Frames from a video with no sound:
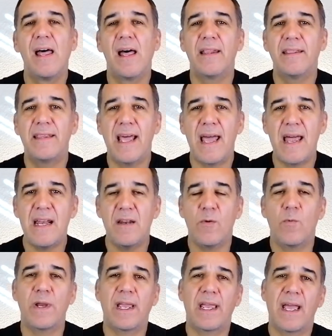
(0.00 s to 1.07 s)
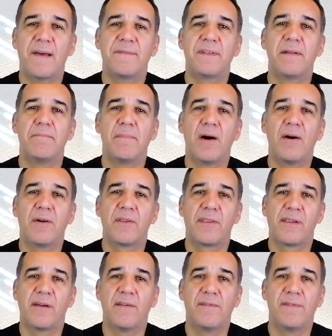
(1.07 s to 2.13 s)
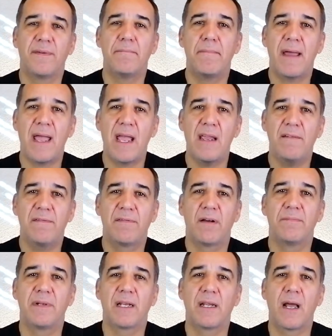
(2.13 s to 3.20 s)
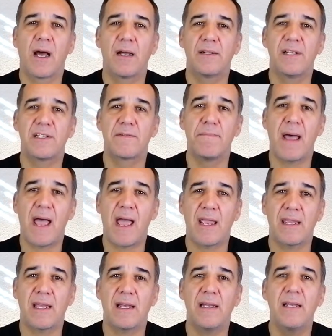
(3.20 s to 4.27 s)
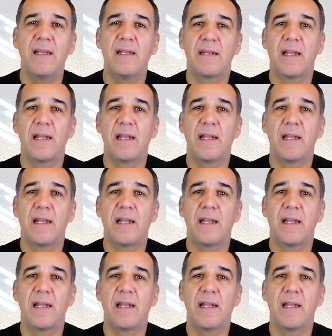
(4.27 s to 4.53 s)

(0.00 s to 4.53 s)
And then we have the month of May from the goddess Maya,